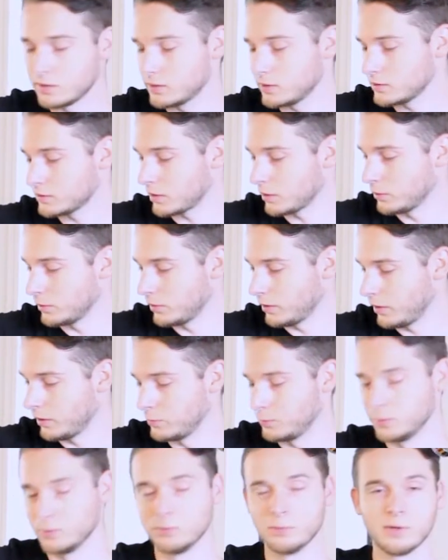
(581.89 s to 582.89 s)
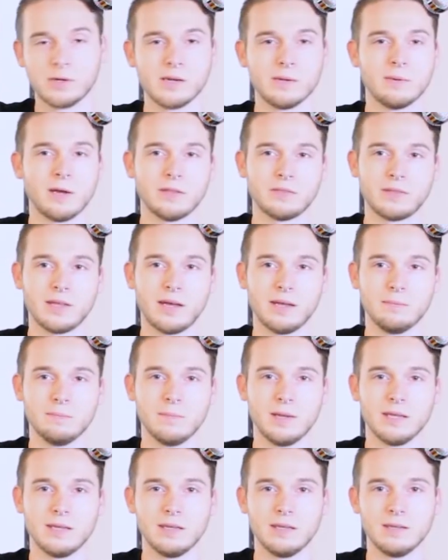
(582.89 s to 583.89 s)
because I would worry about that
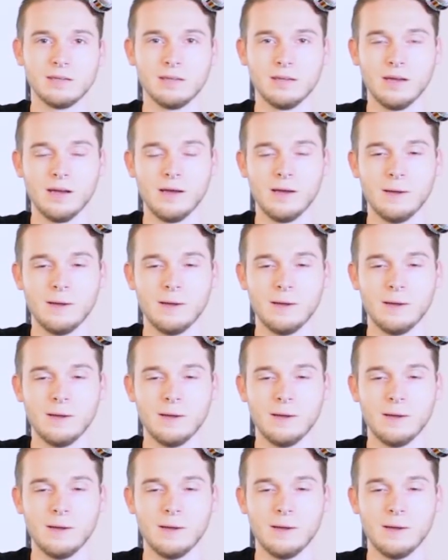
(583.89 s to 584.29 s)
making